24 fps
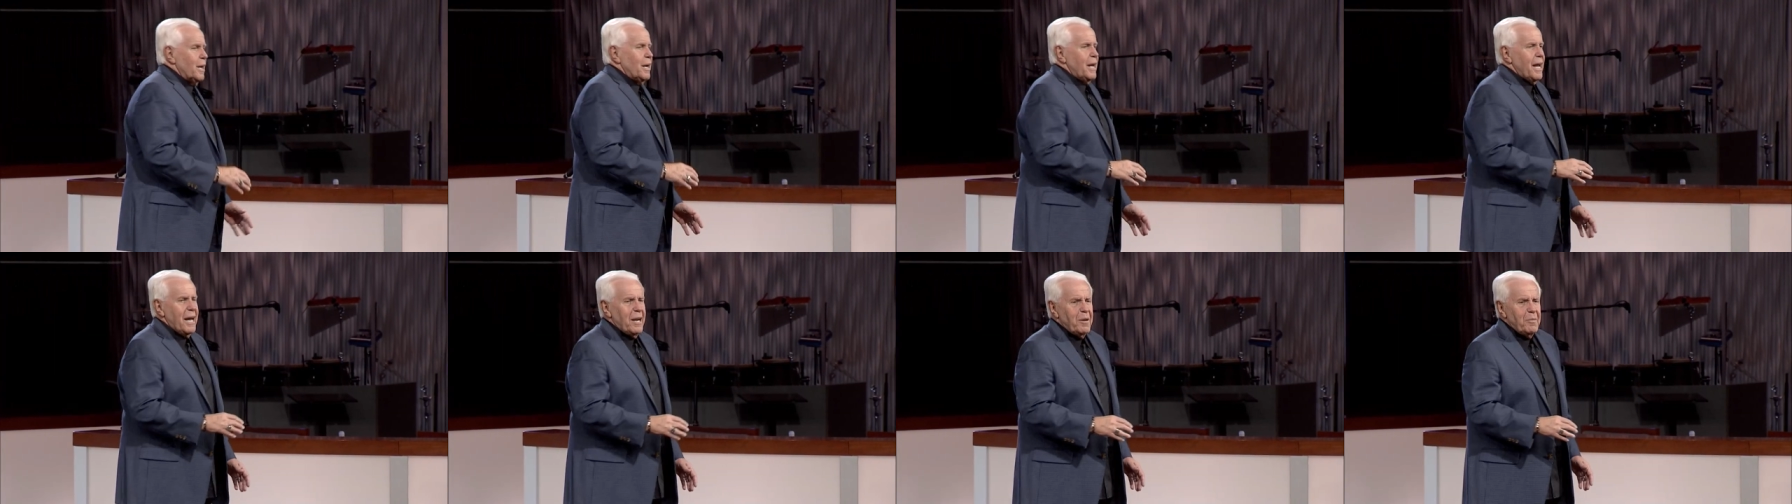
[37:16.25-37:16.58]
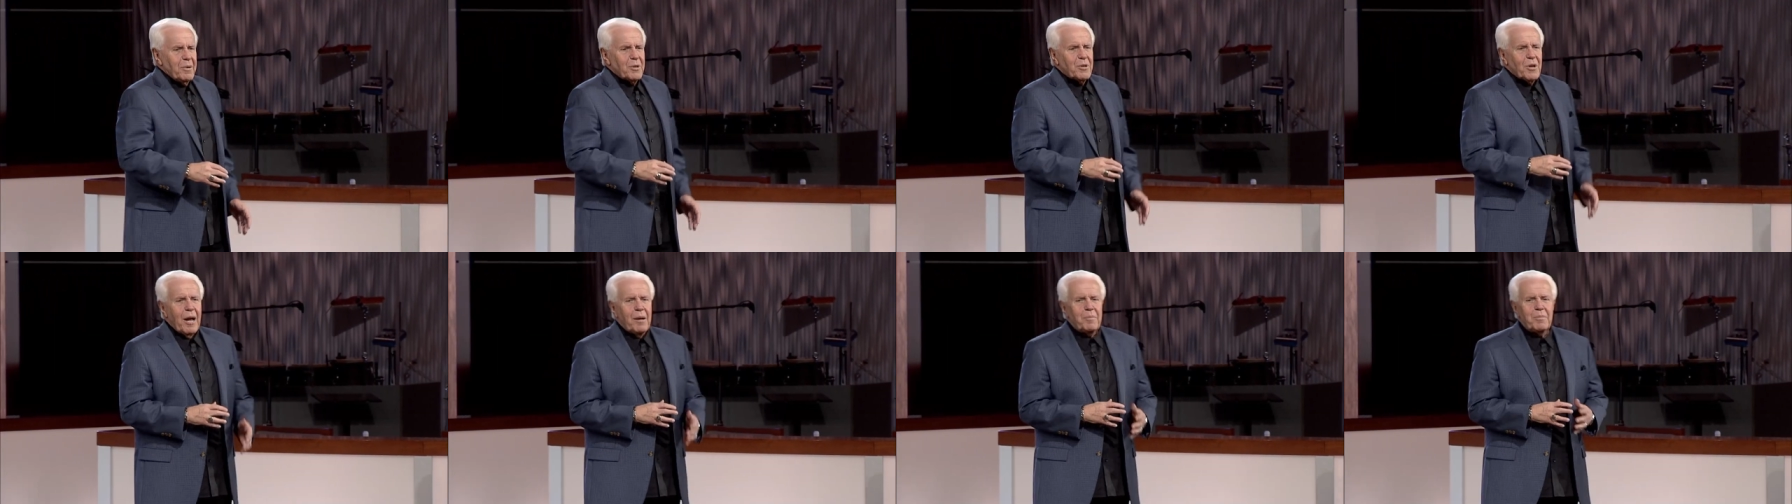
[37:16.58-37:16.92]
Anyway,
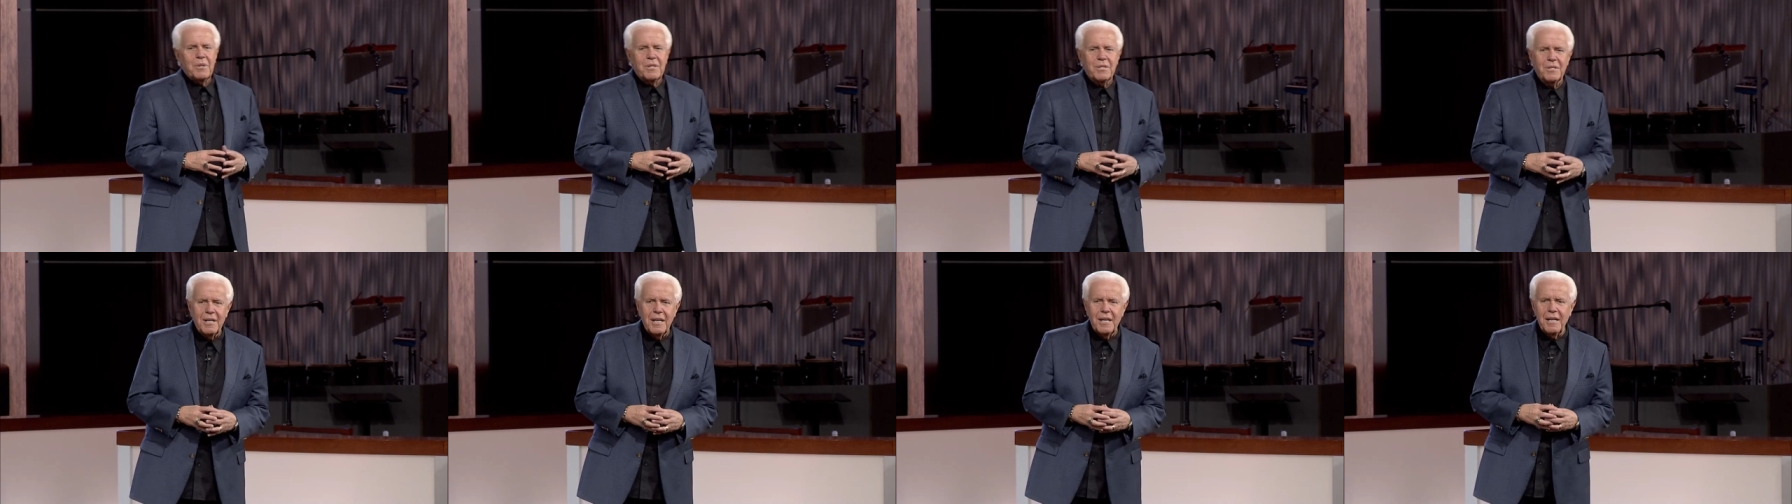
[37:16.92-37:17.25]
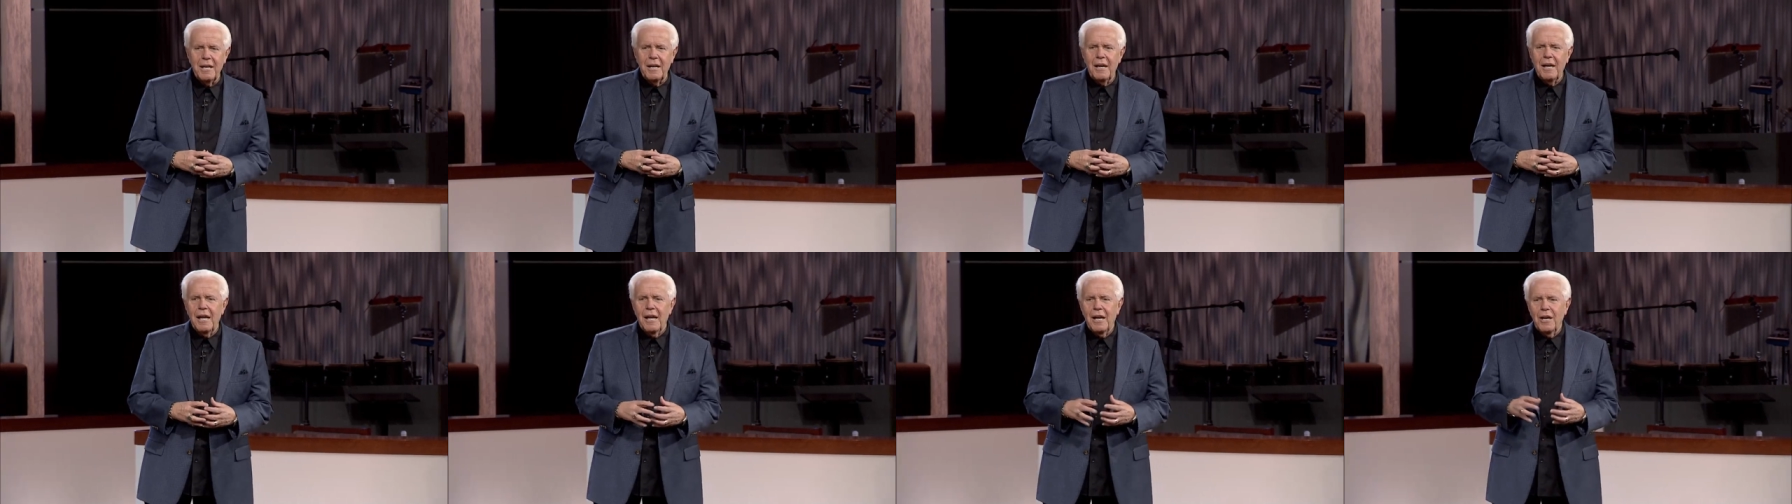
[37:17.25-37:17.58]
so I'm just sitting
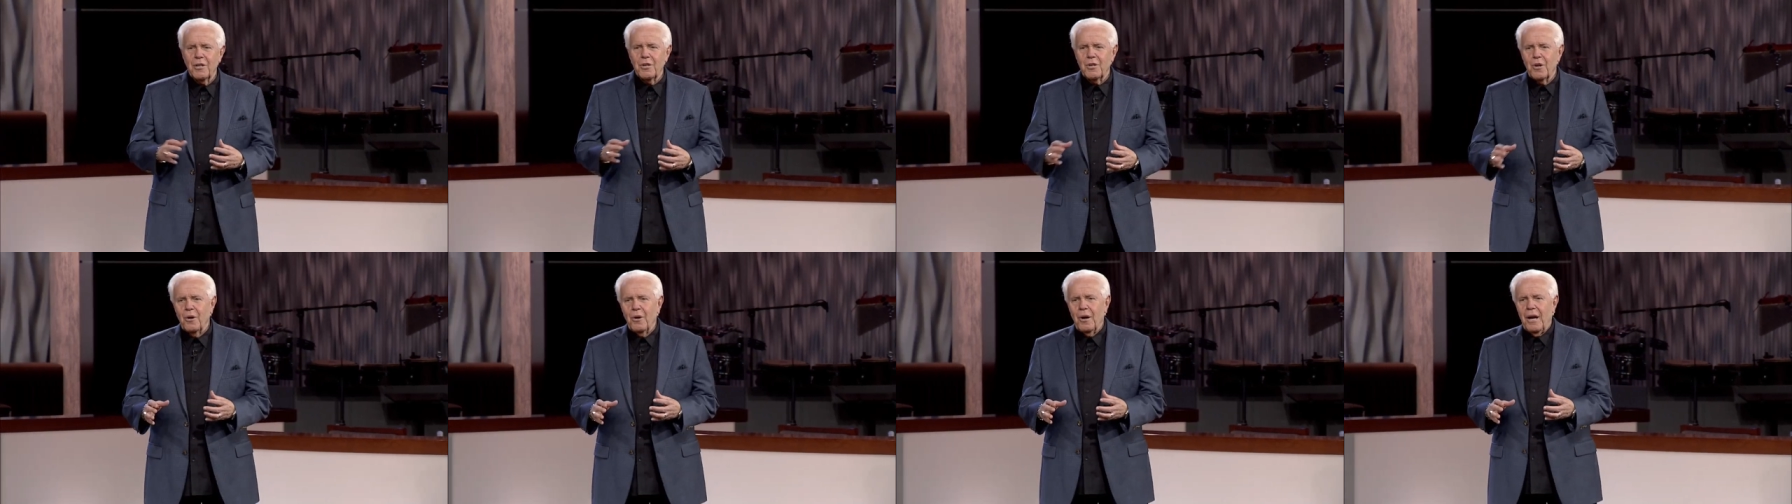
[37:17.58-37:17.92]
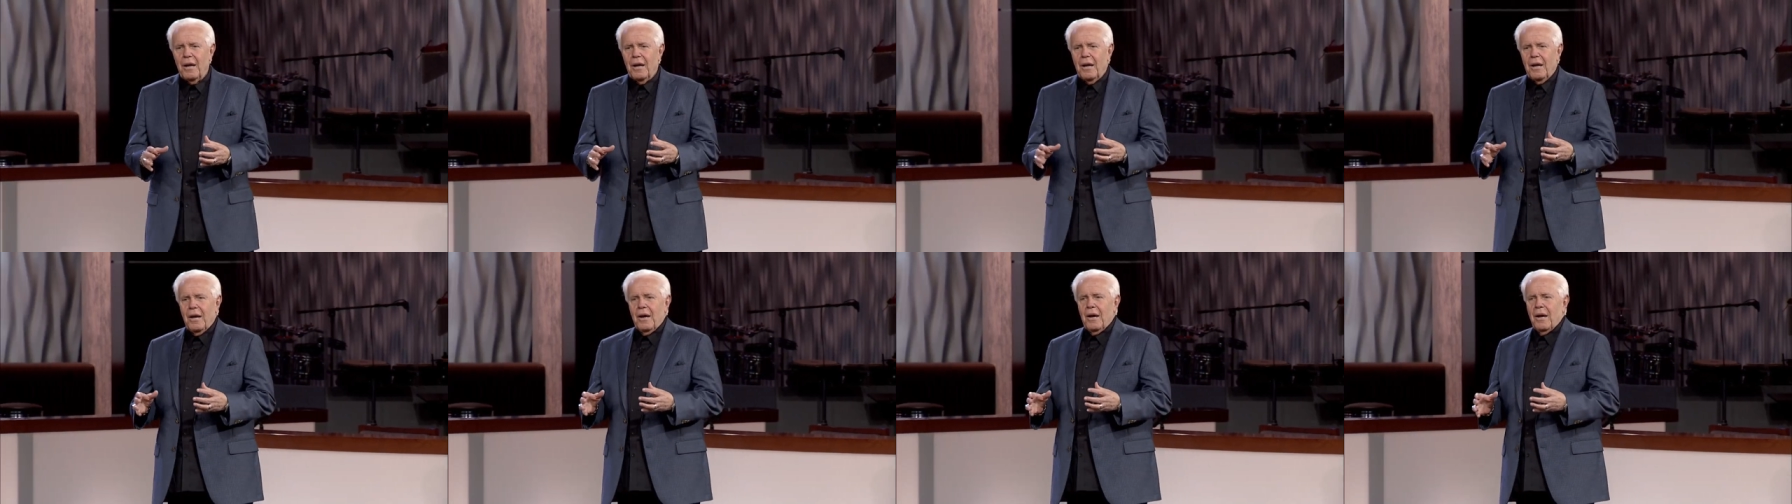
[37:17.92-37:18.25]
there. So
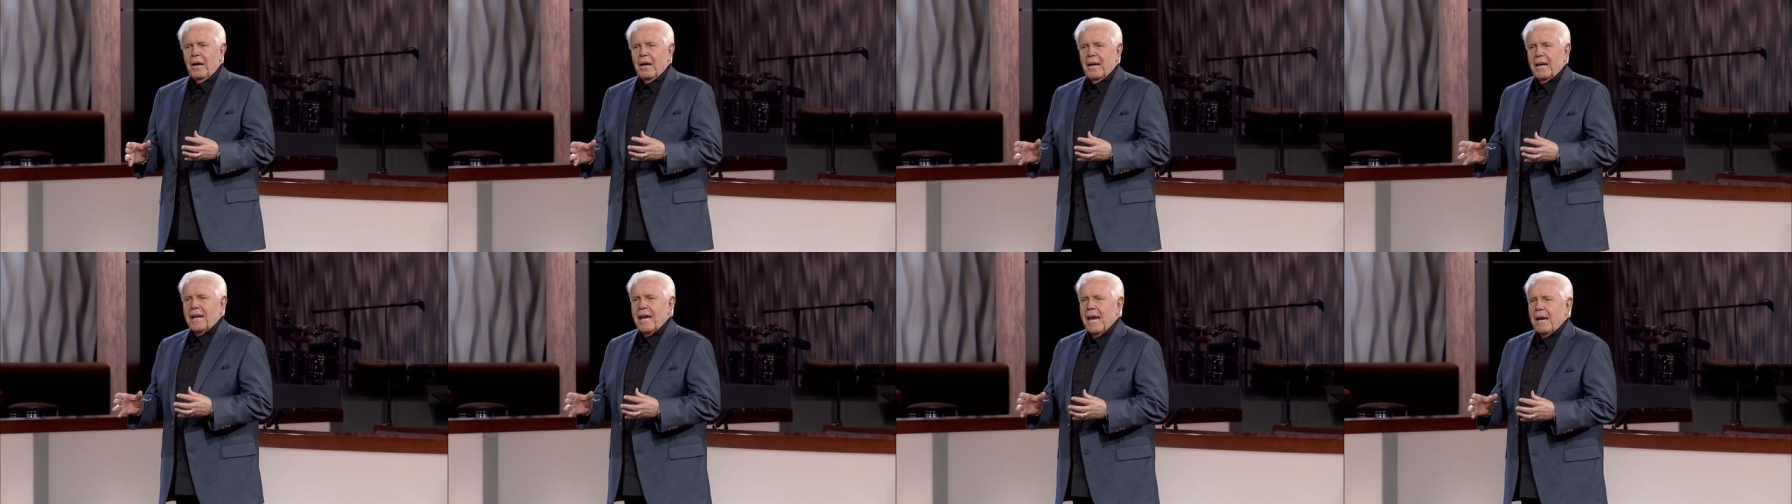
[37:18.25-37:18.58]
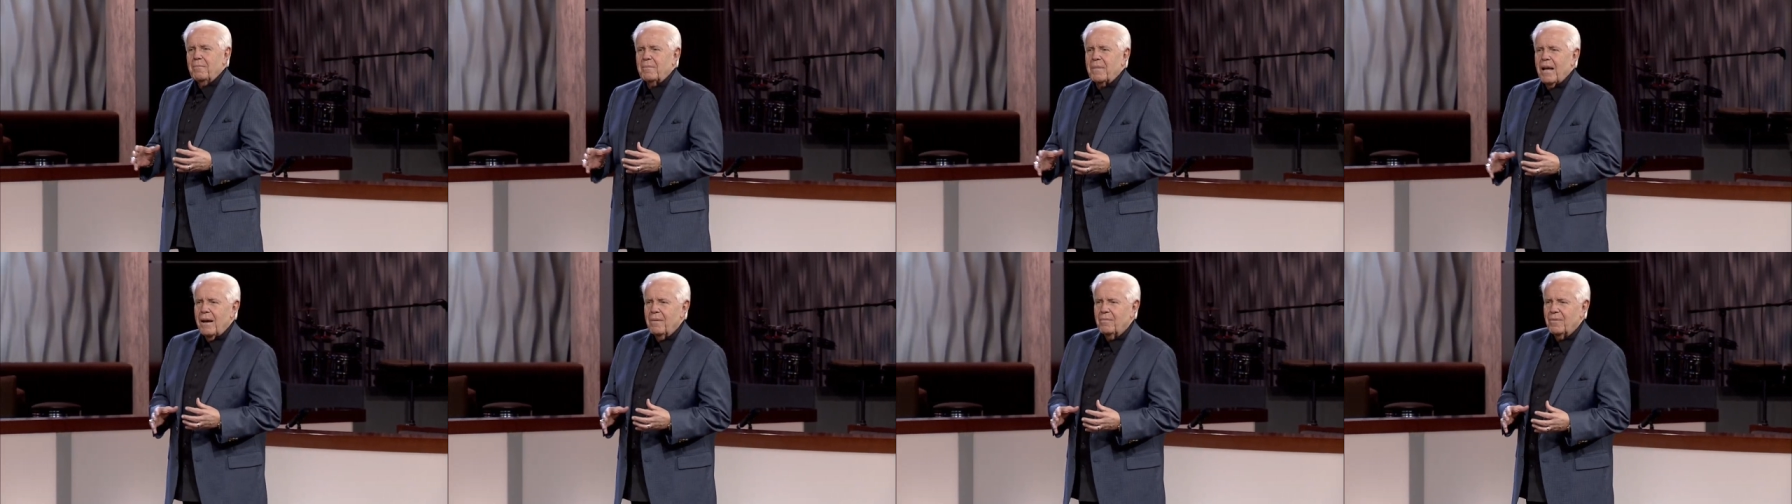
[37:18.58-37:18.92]
it came
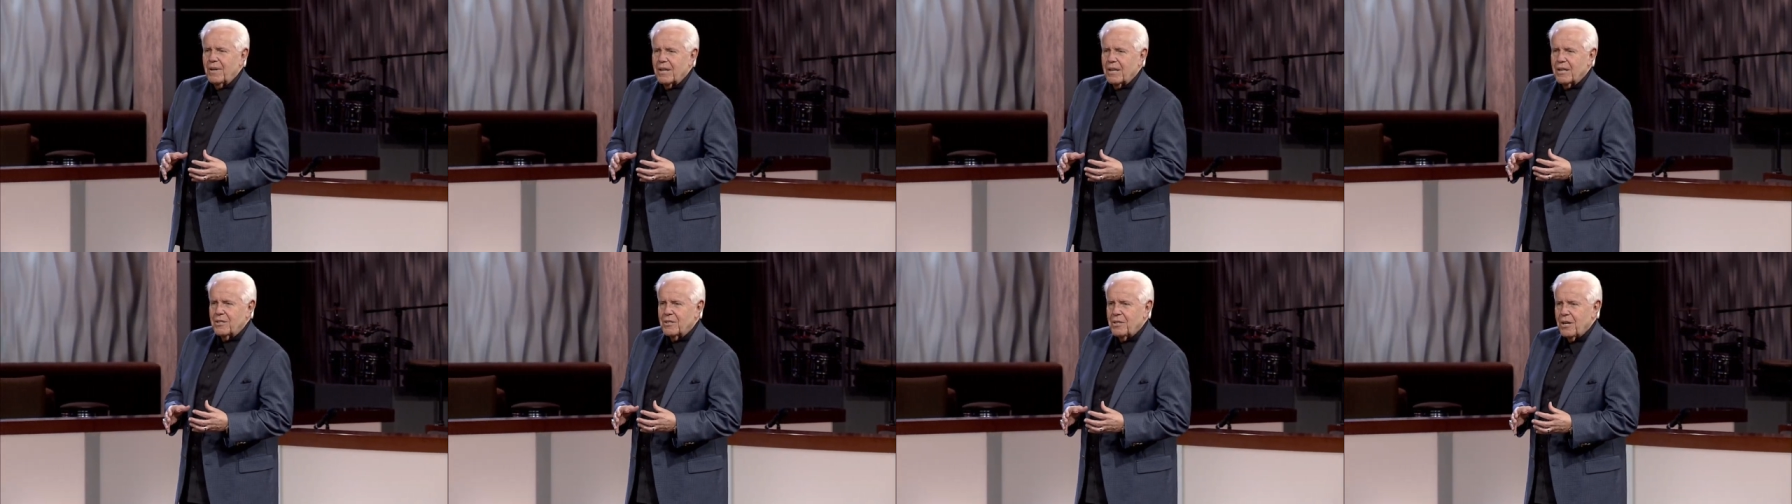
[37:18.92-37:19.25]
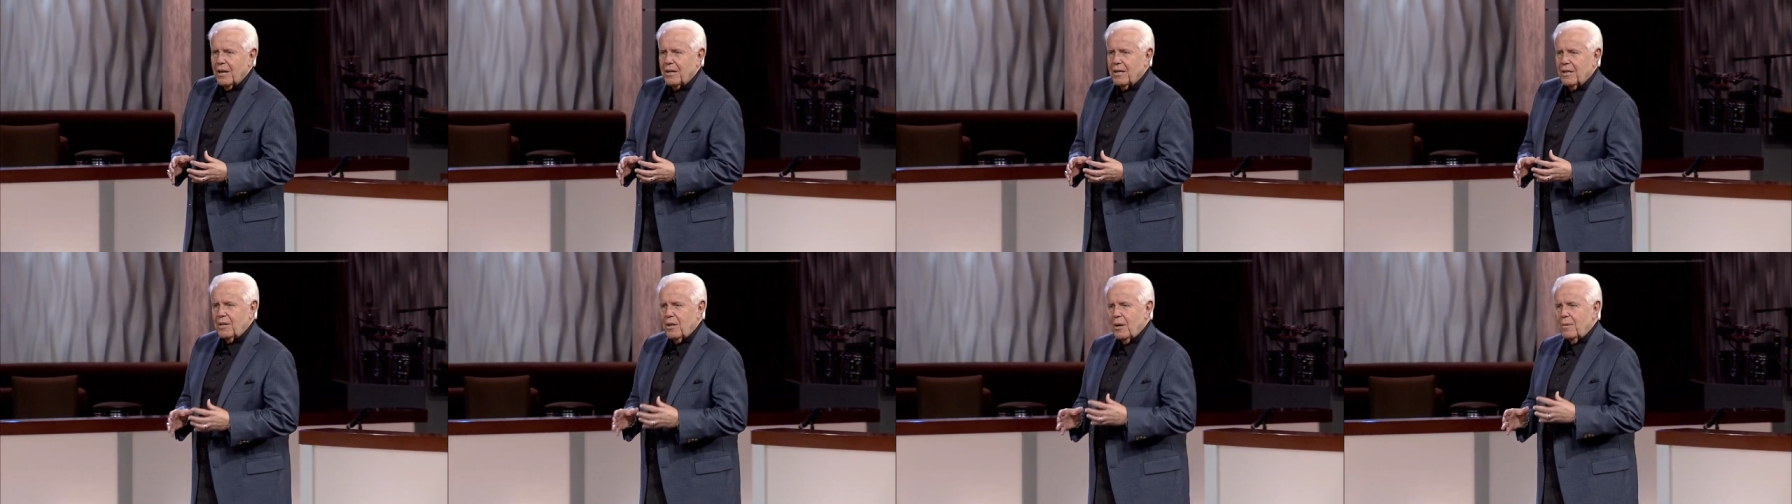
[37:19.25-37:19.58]
time for the
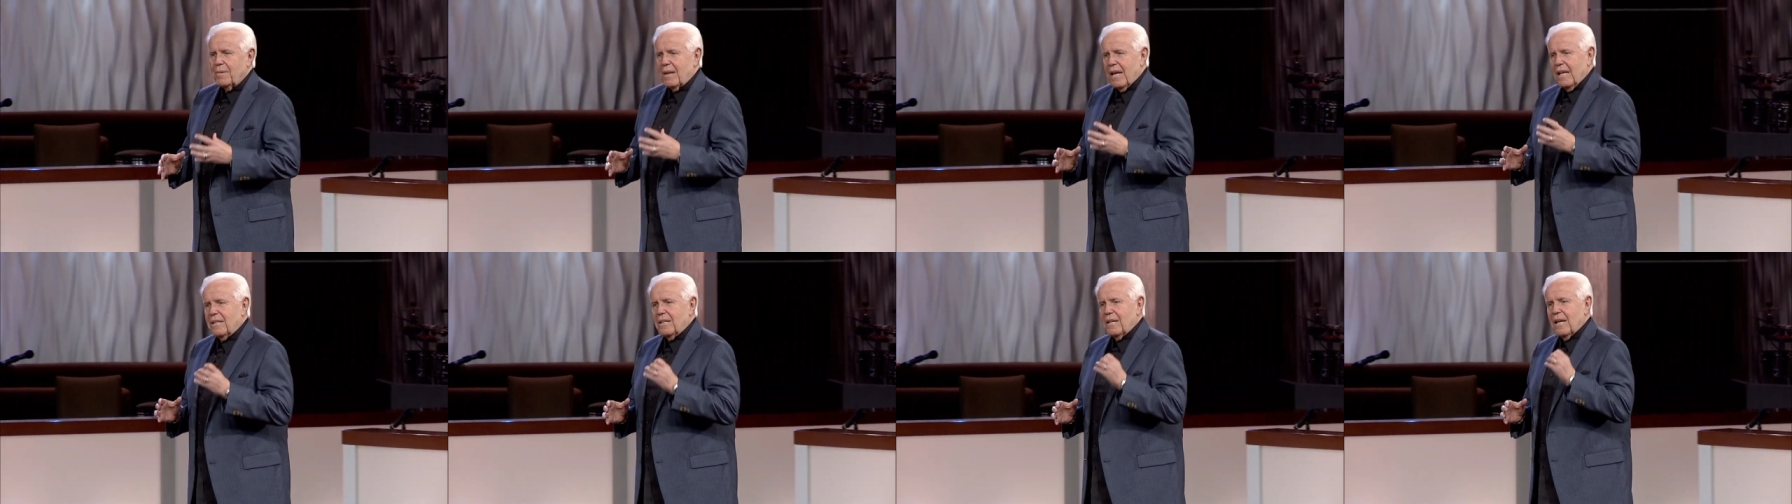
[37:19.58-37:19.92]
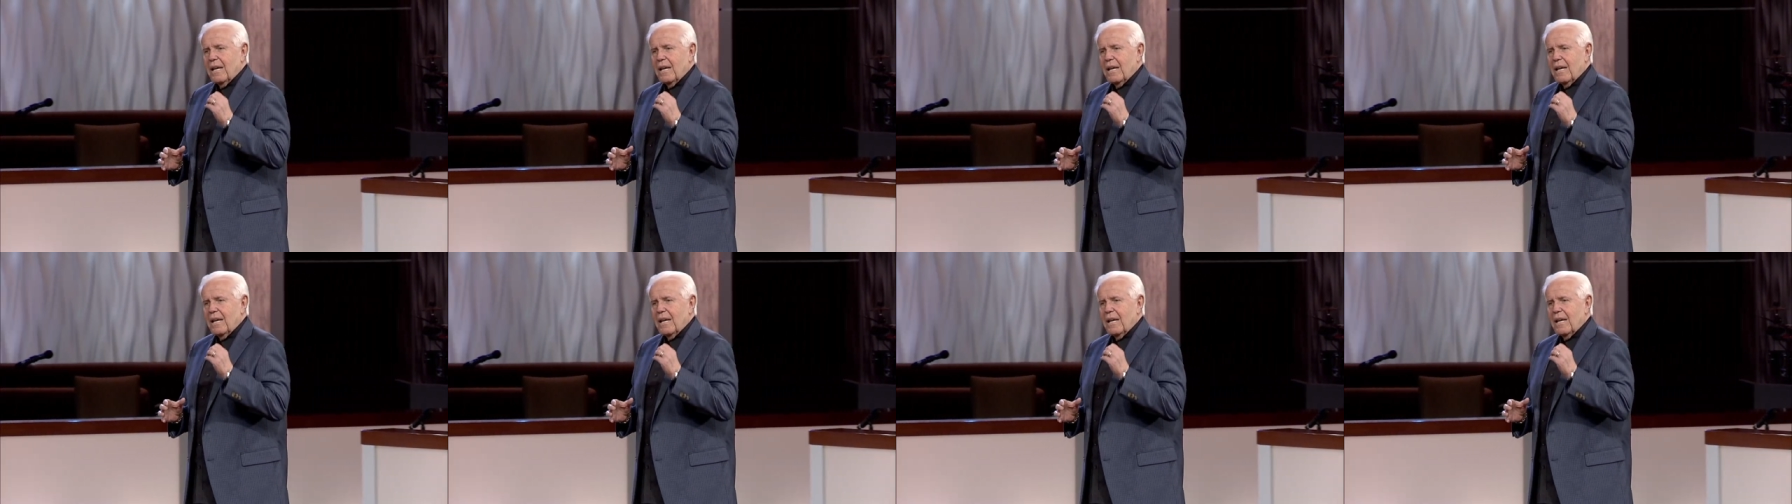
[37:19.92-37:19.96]
Kentucky Derby.